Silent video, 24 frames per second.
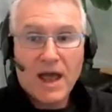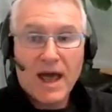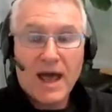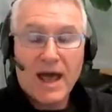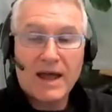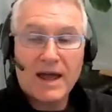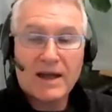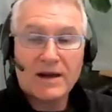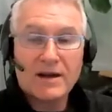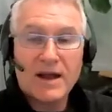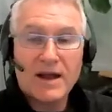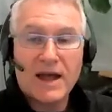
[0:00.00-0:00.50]

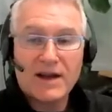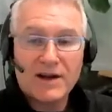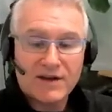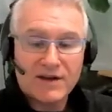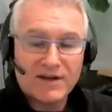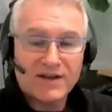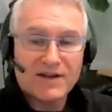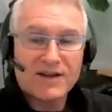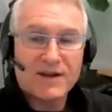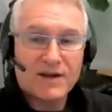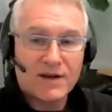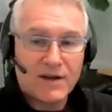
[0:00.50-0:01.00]
and
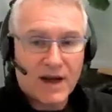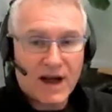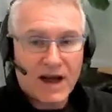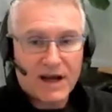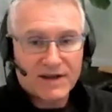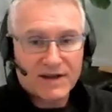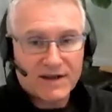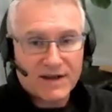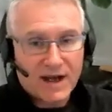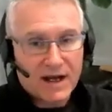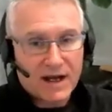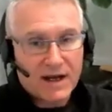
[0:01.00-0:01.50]
as I said at the
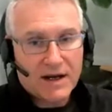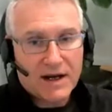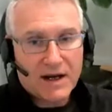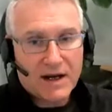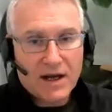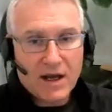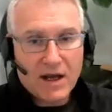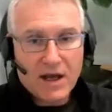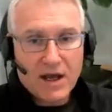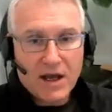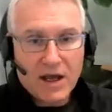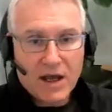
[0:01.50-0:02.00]
outset,
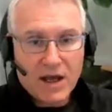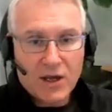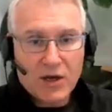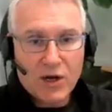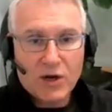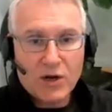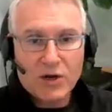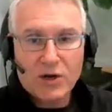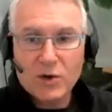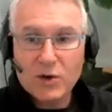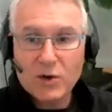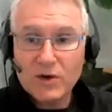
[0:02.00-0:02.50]

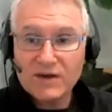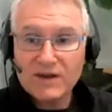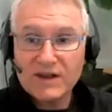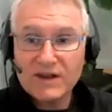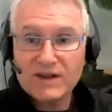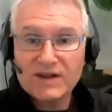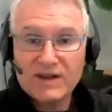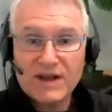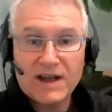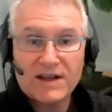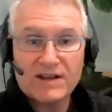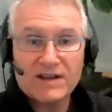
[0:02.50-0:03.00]
your
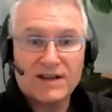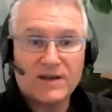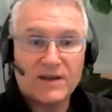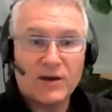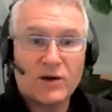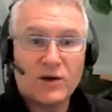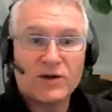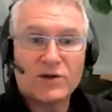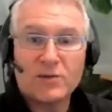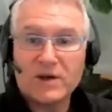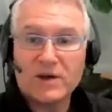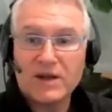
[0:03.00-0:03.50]
success is
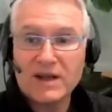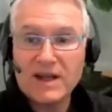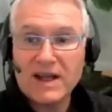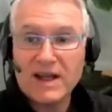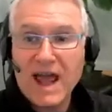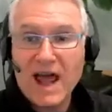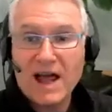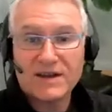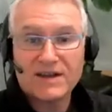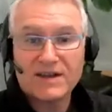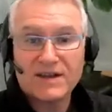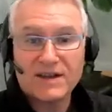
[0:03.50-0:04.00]

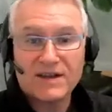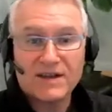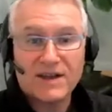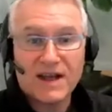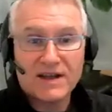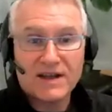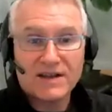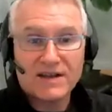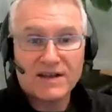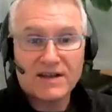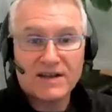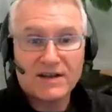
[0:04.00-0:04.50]
ultimately our
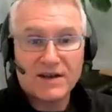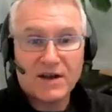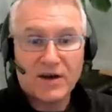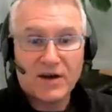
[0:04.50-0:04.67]
success.